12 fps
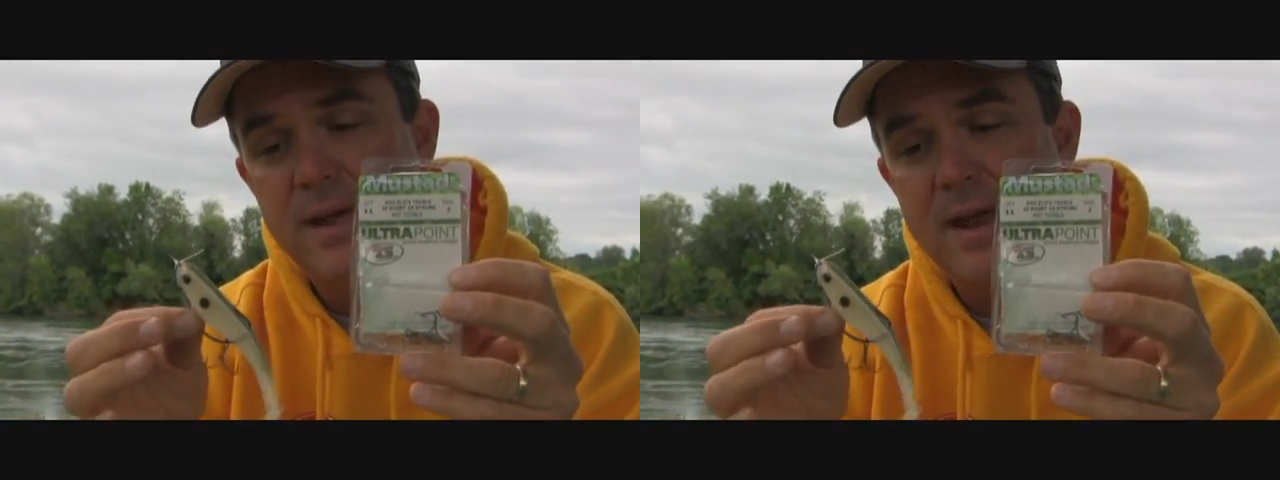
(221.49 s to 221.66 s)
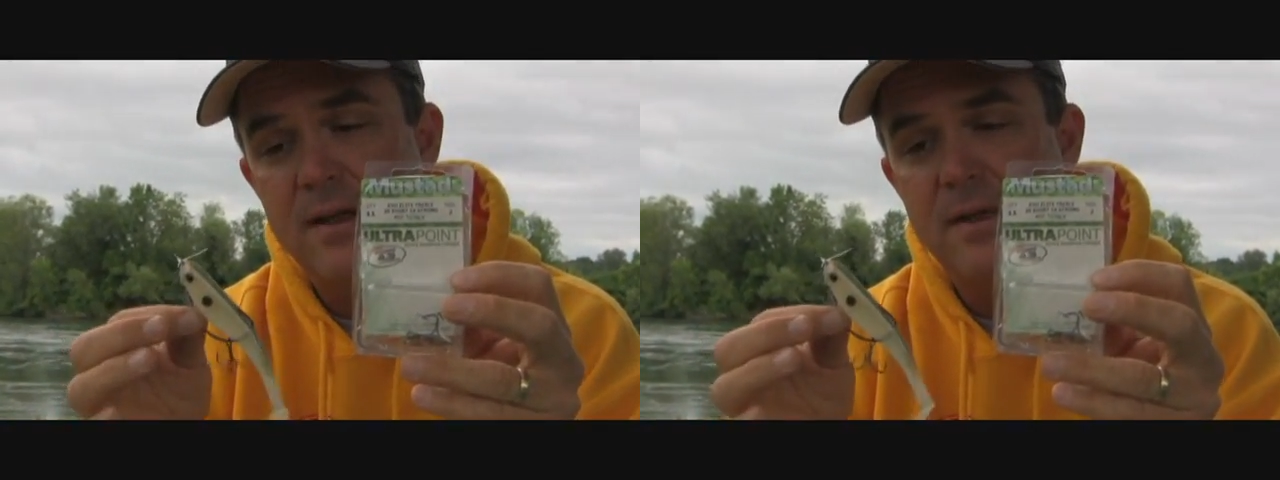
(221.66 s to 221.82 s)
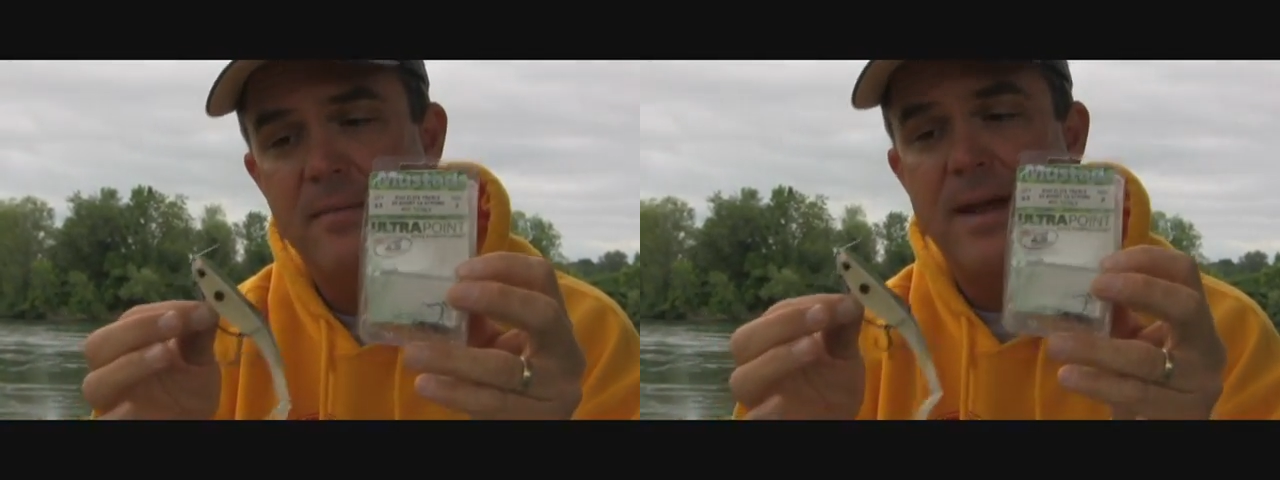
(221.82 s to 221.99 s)

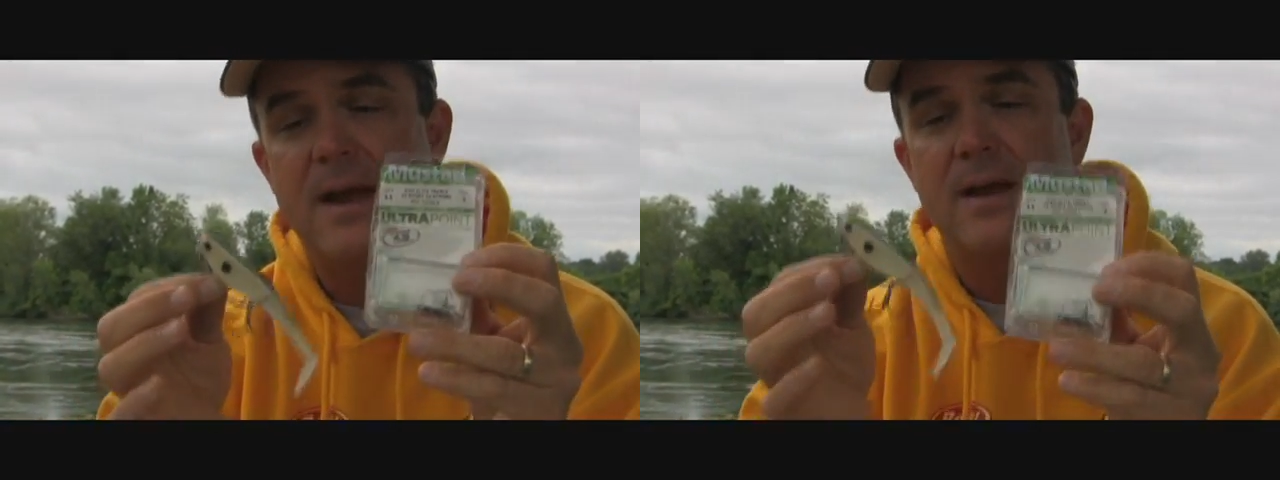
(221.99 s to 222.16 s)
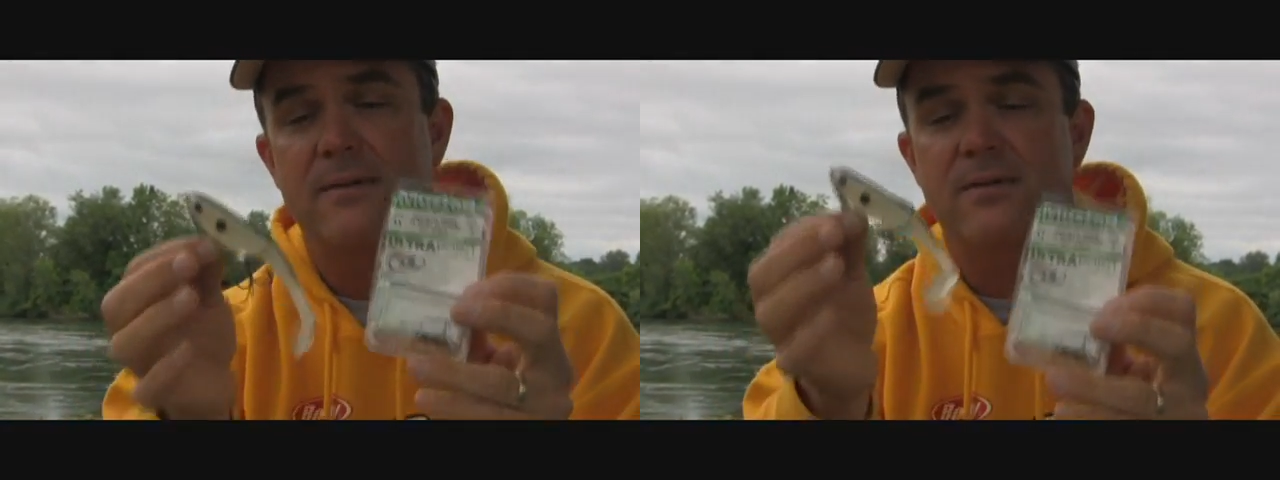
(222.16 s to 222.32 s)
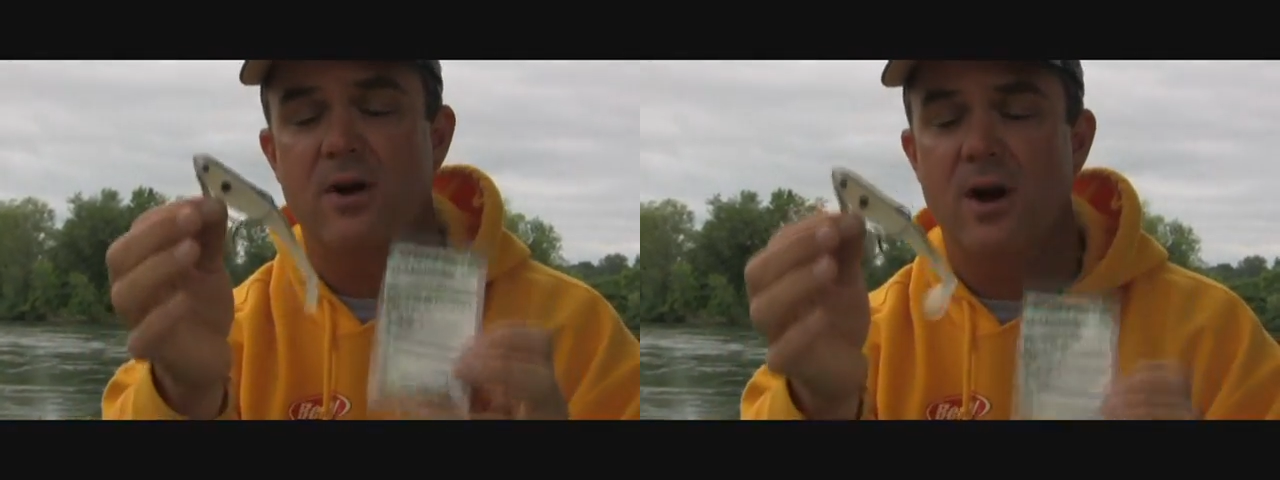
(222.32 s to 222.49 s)
that on the
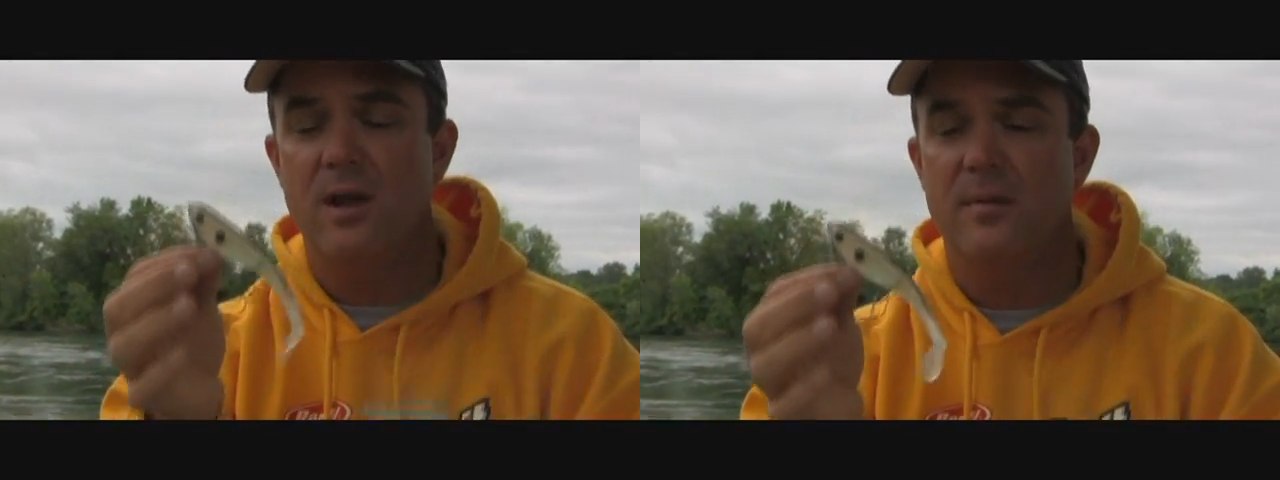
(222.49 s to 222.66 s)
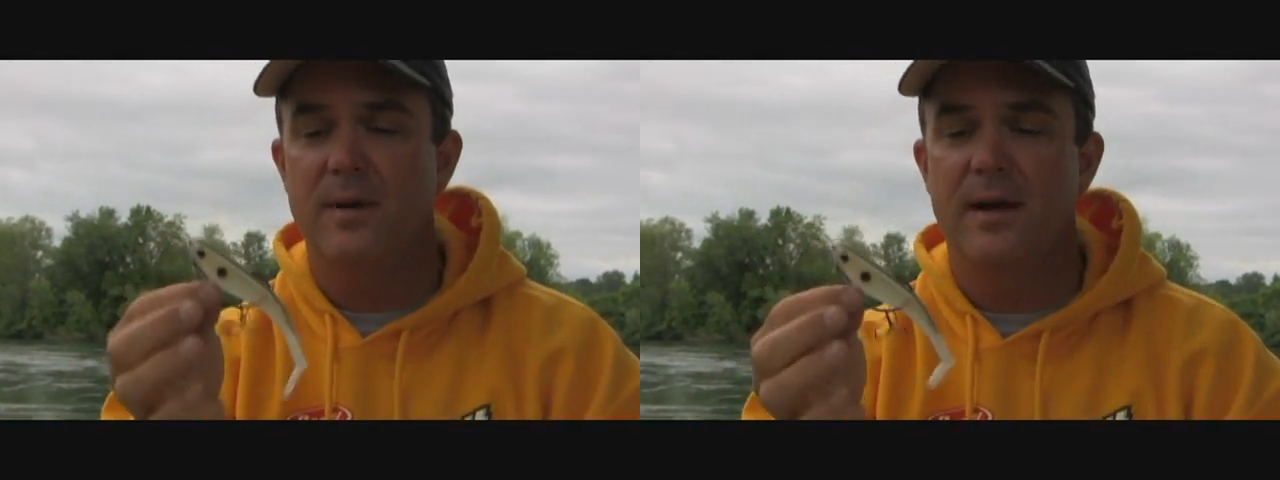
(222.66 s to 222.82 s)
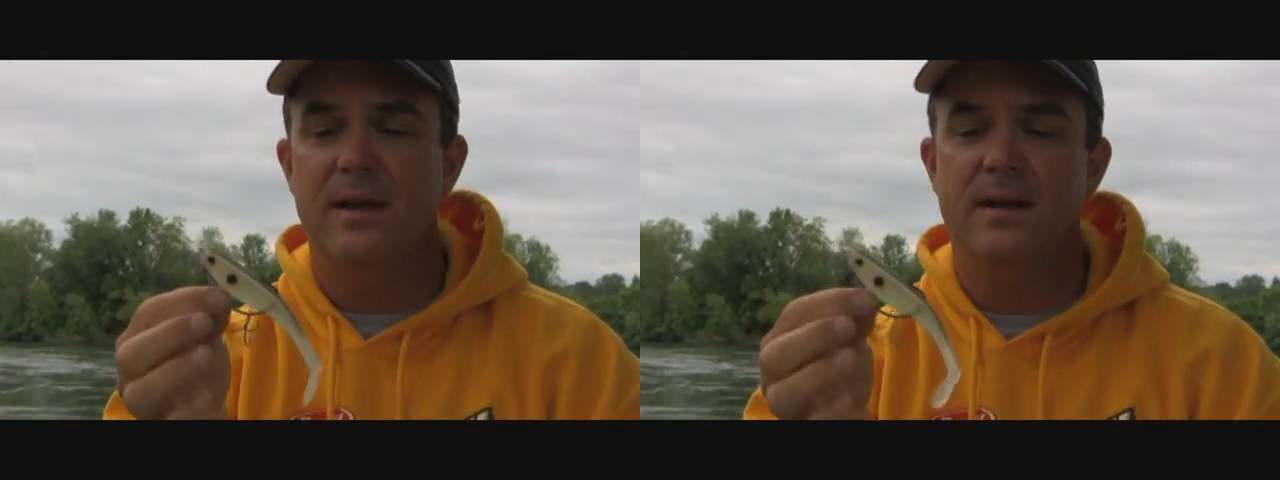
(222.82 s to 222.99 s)
back of your
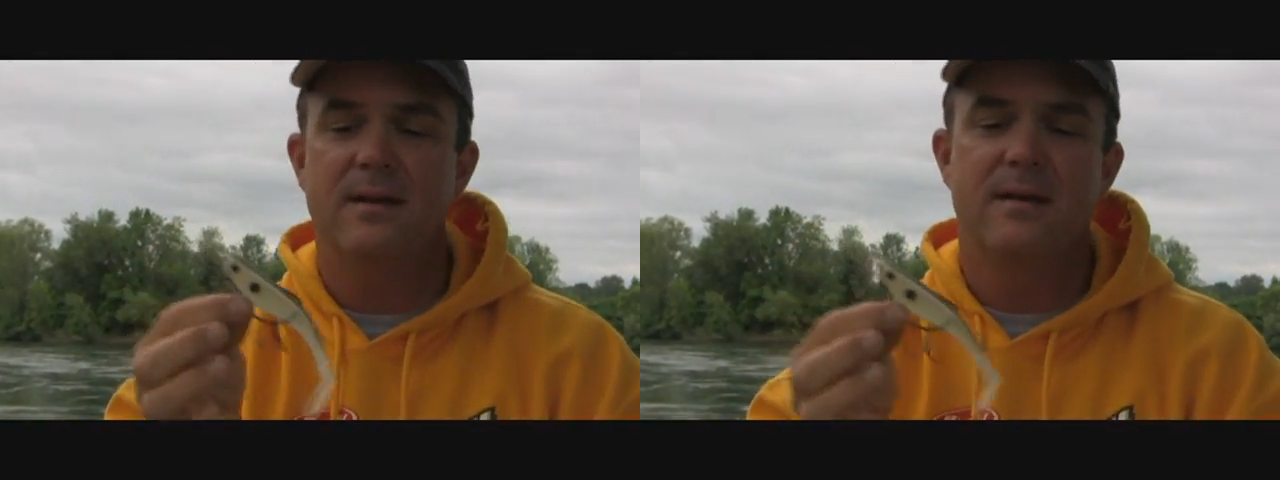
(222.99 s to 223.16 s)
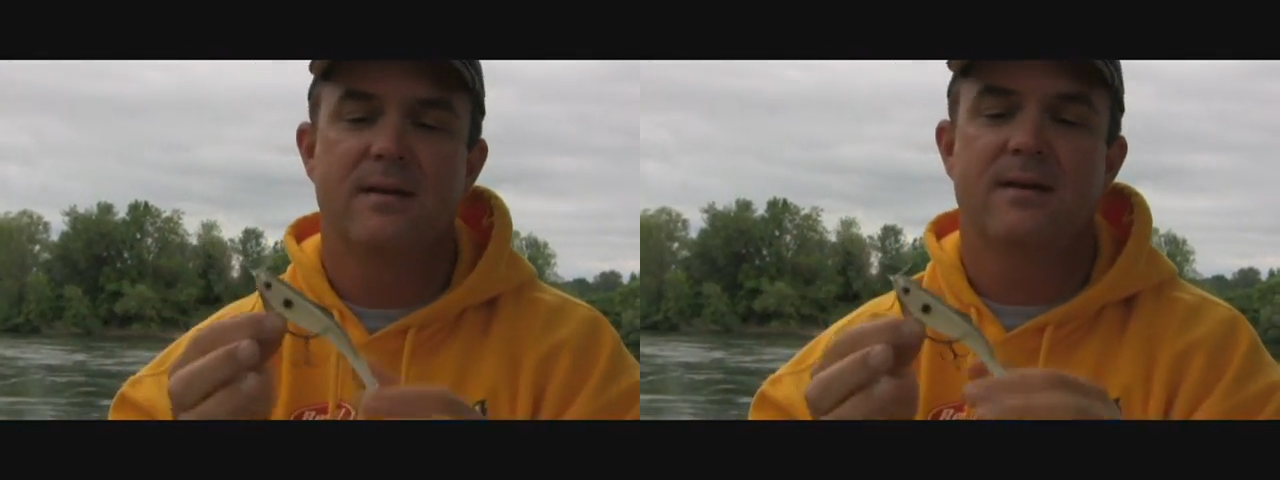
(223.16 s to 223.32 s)
hollow belly.